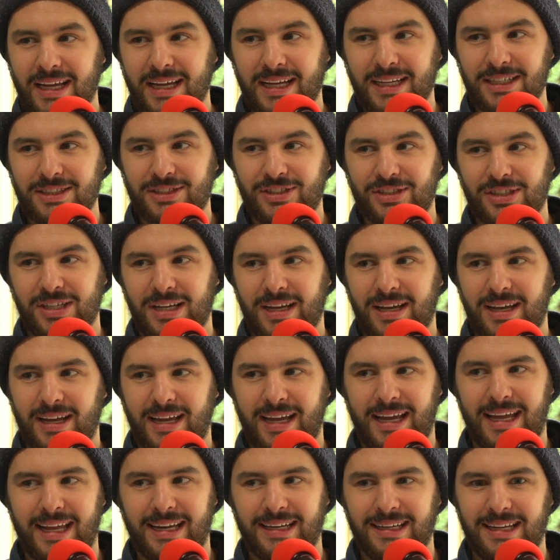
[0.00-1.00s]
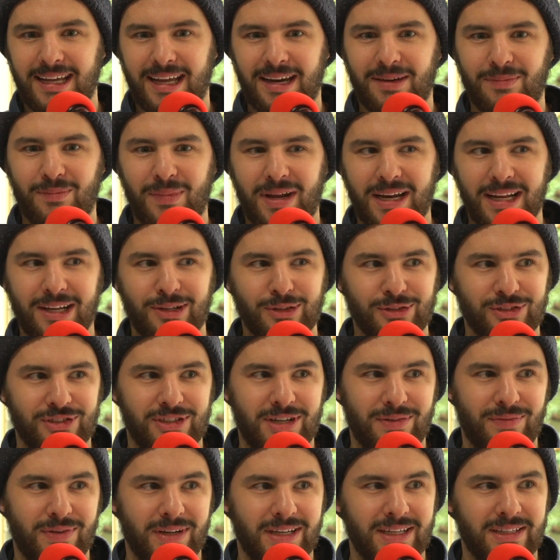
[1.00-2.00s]
age and get medical
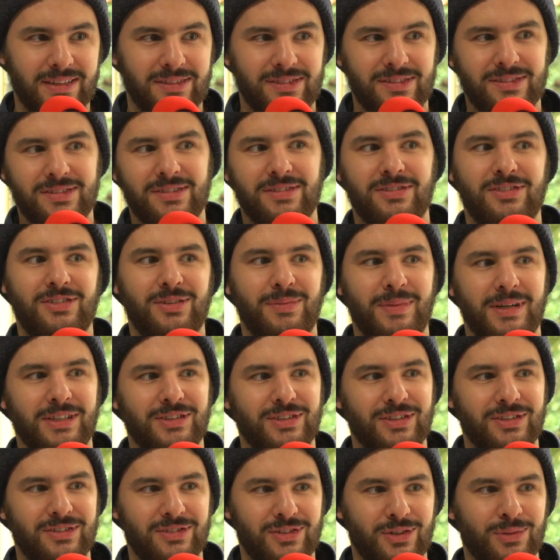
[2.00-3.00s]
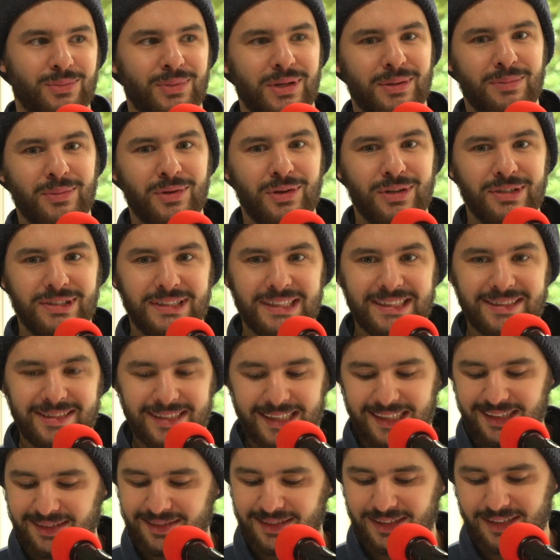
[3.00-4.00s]
certificates to make sure there's no bloodborne
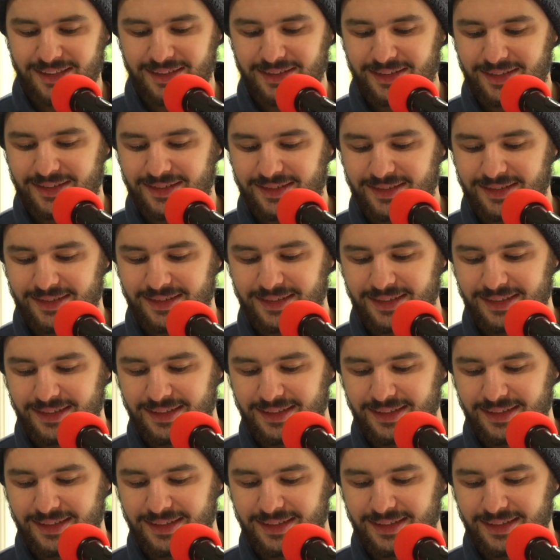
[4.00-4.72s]
diseases.